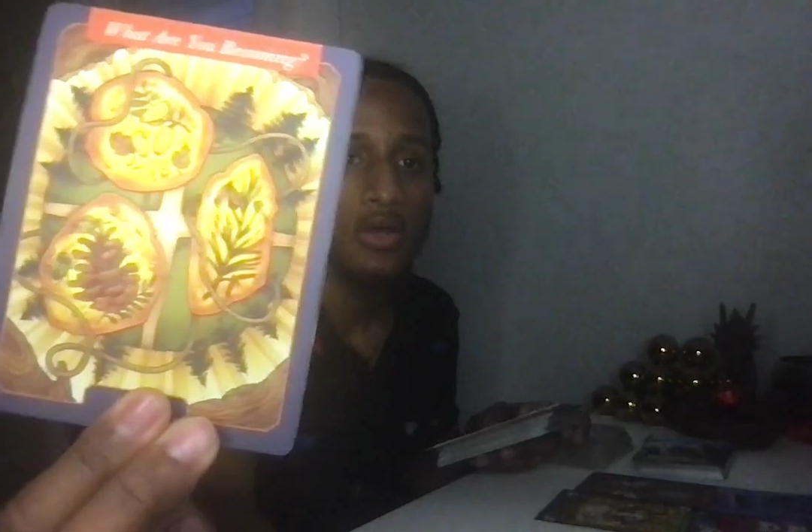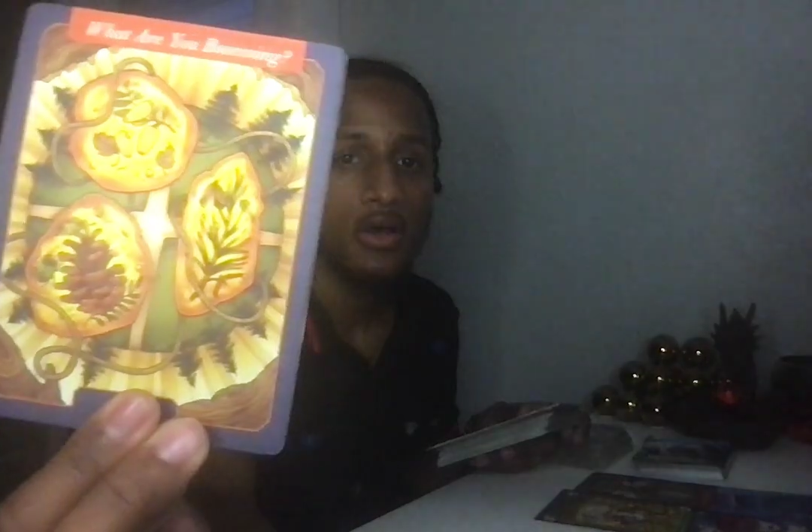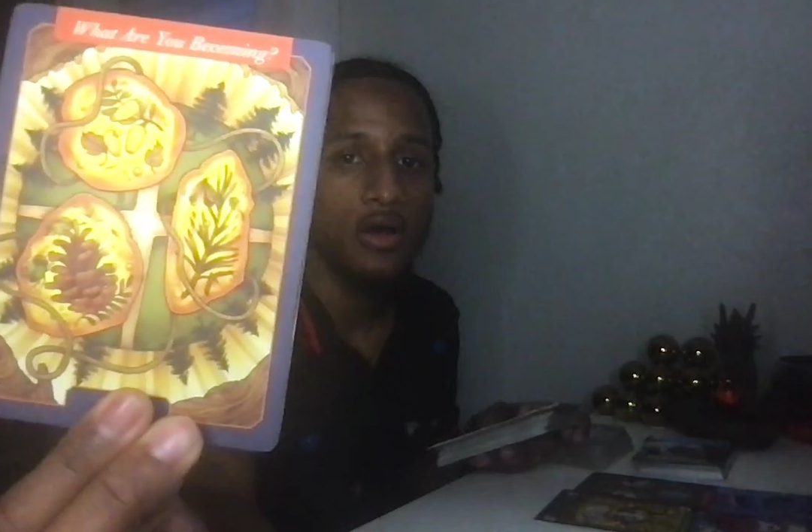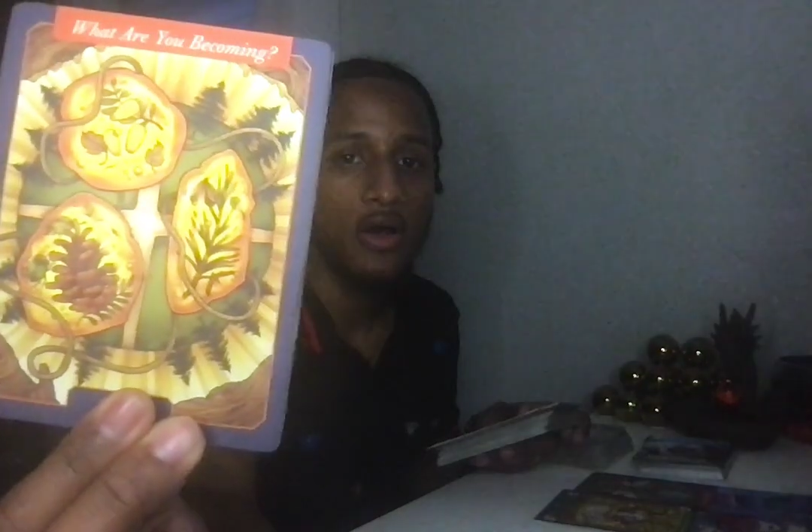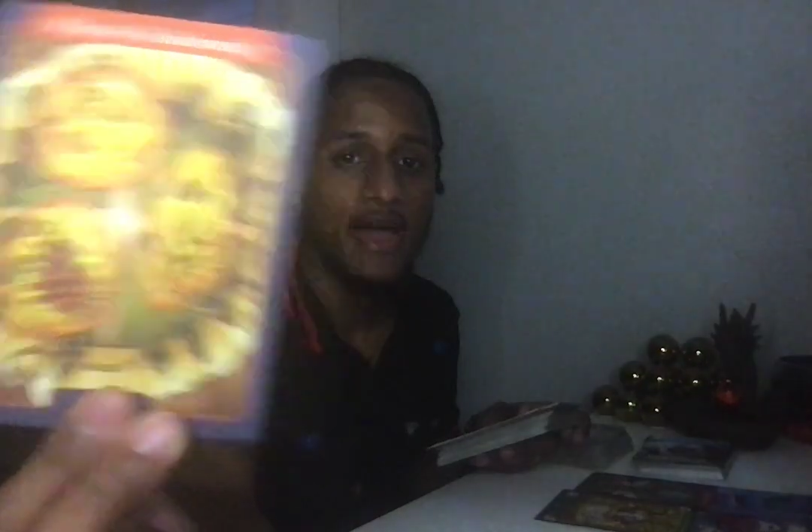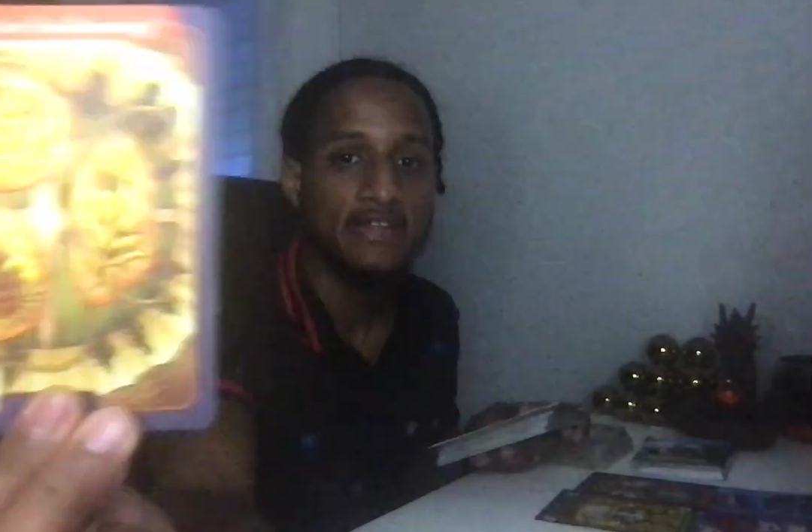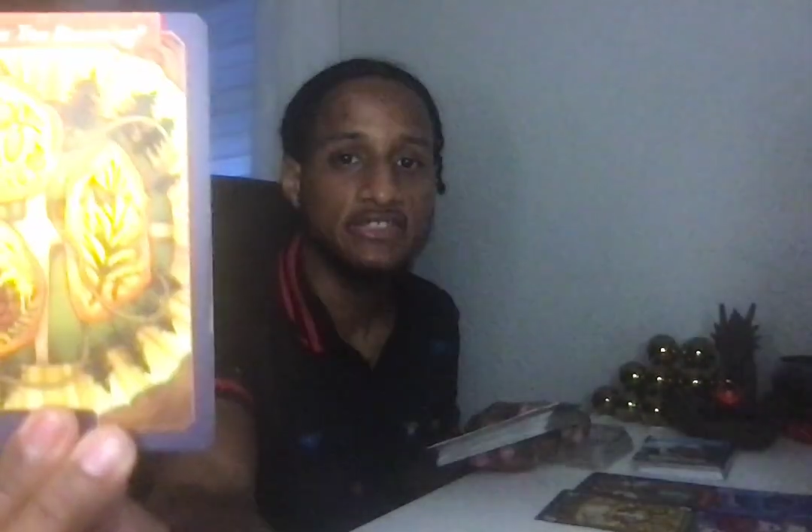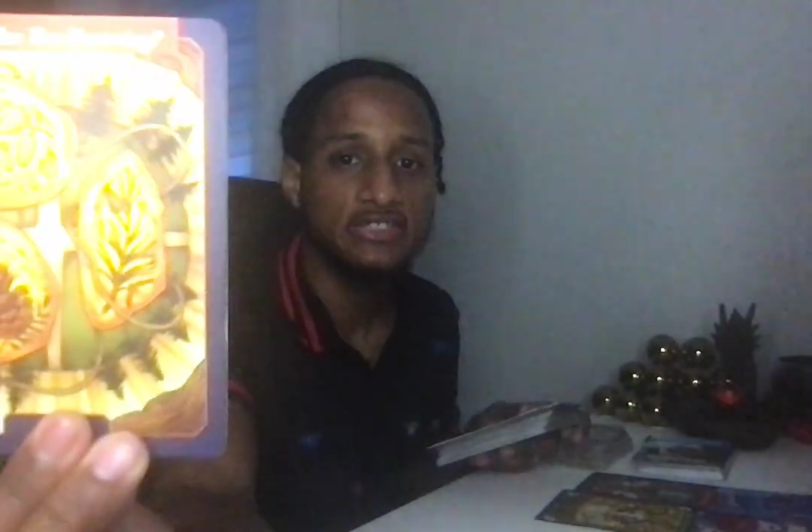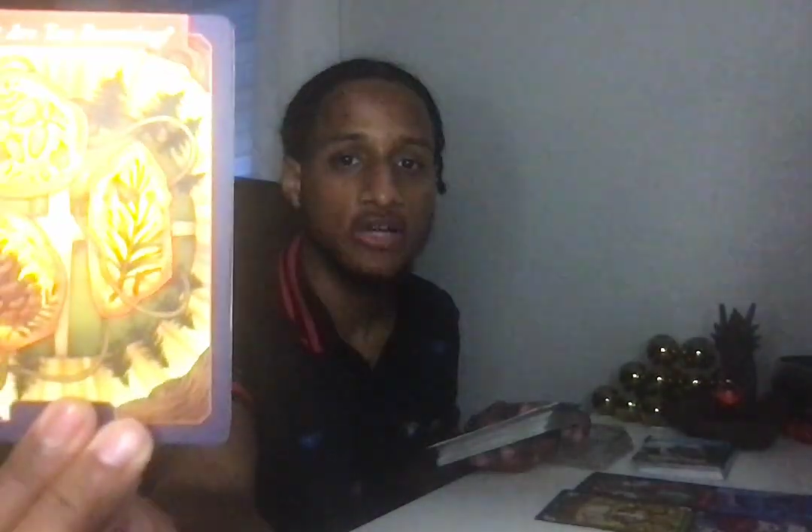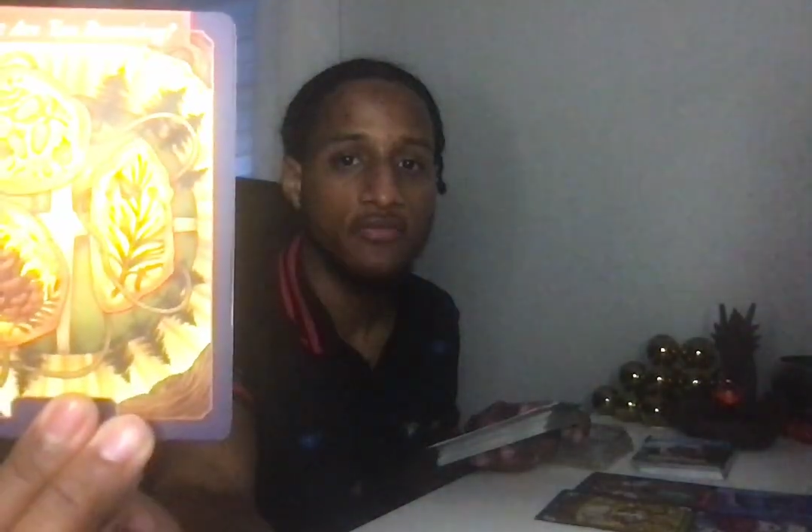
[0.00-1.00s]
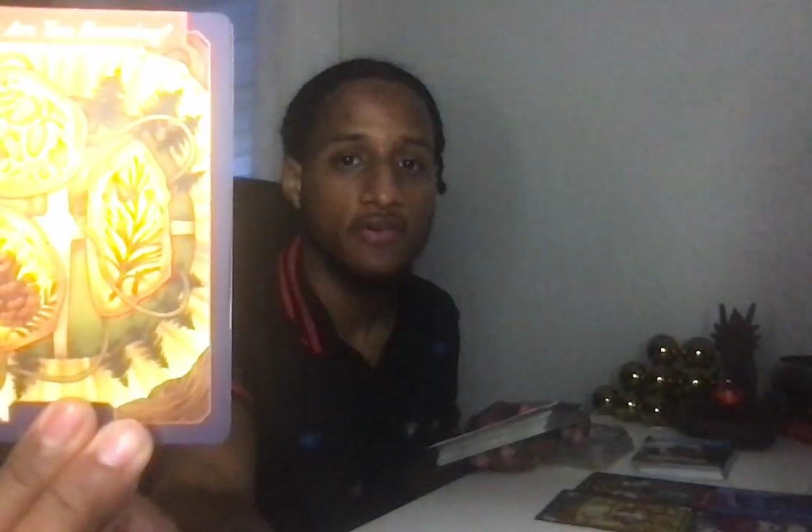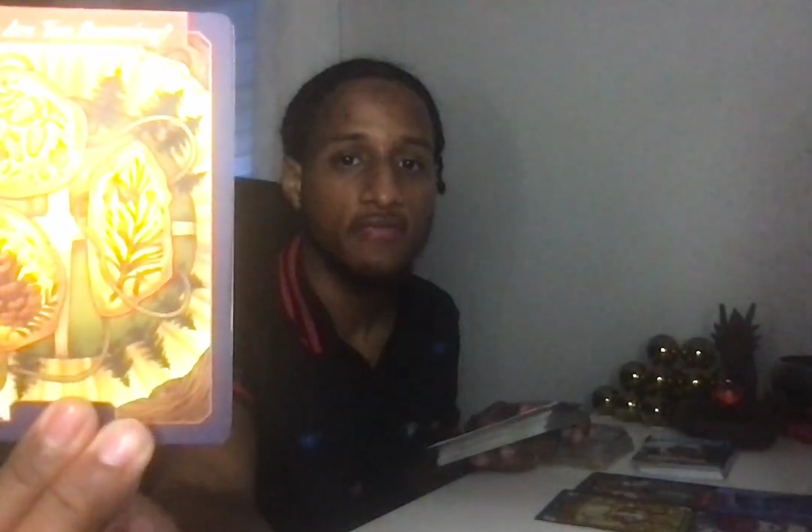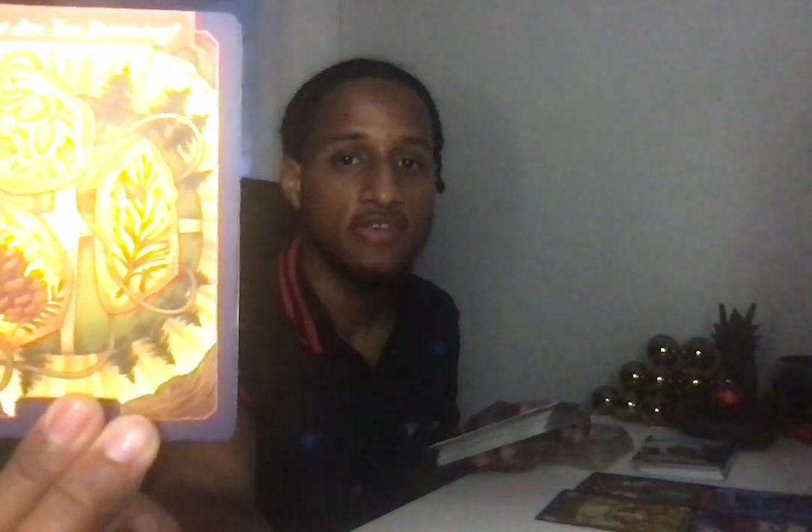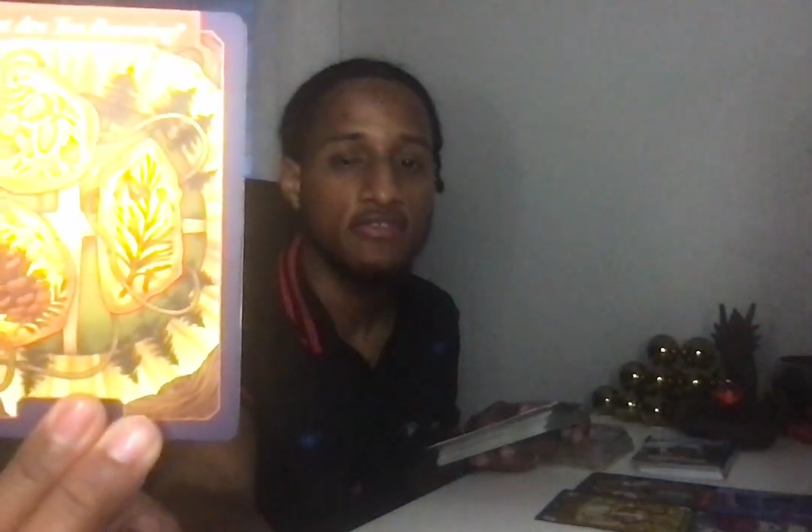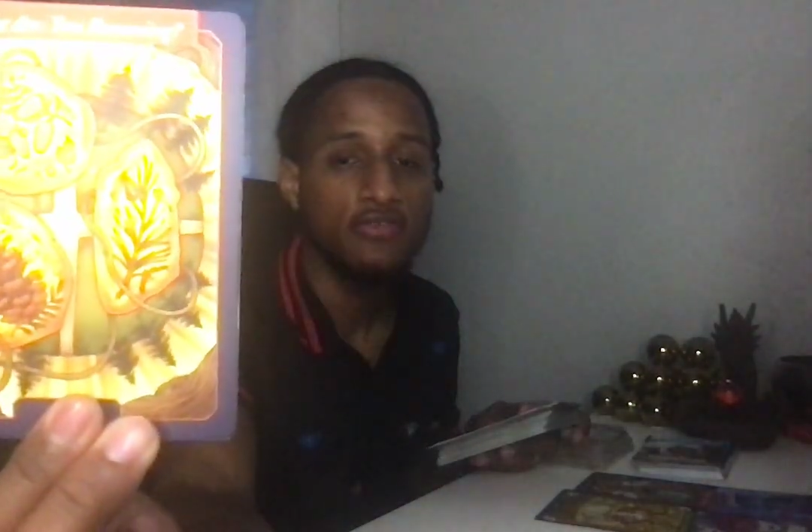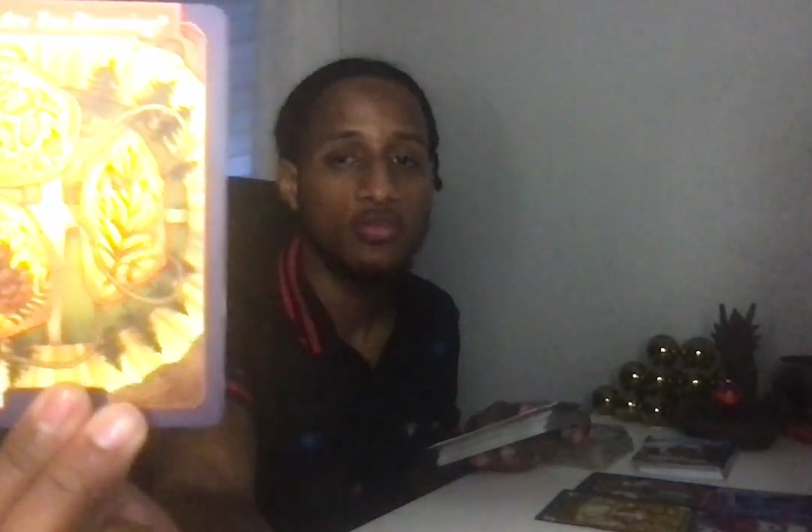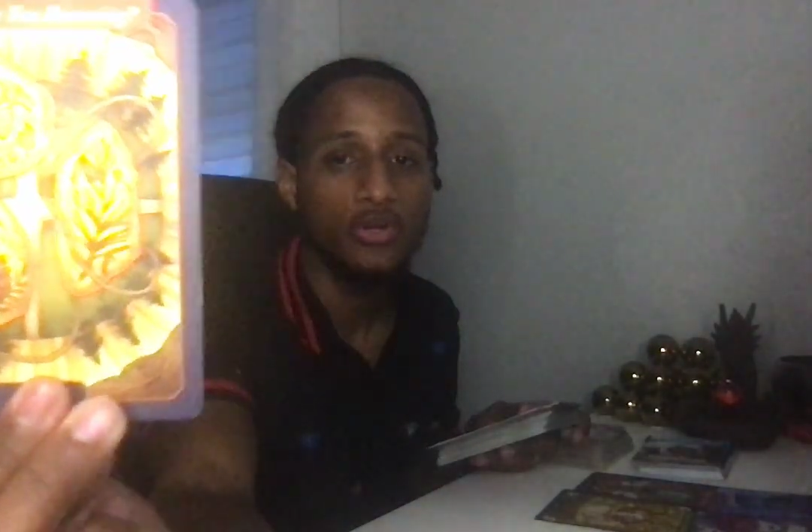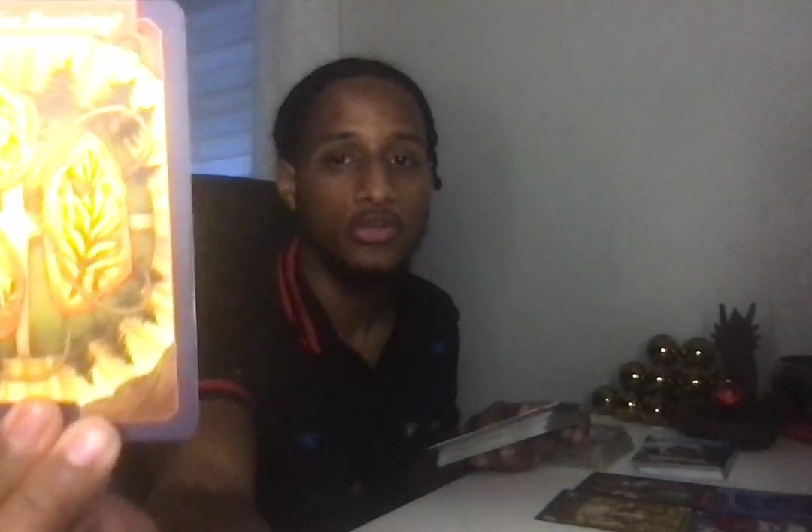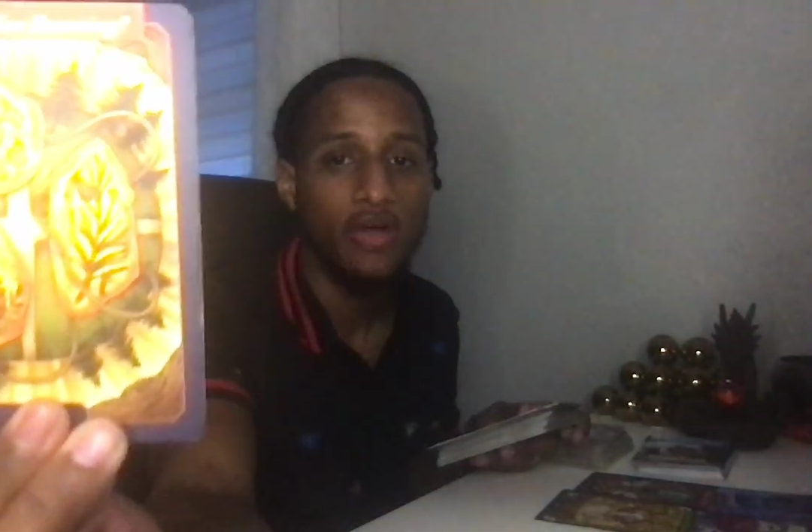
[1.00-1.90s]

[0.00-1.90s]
ask yourself if this is where you